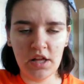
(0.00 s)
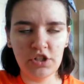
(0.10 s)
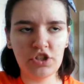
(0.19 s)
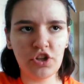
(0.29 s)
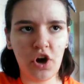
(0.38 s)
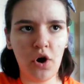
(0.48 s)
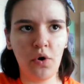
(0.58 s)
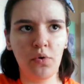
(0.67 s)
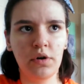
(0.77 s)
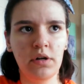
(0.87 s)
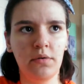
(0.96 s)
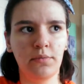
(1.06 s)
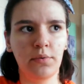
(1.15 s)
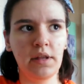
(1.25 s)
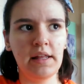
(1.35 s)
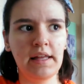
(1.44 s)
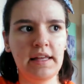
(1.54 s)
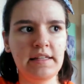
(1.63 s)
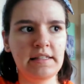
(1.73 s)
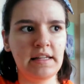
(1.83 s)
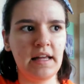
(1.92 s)
So really,
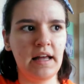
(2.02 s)
he's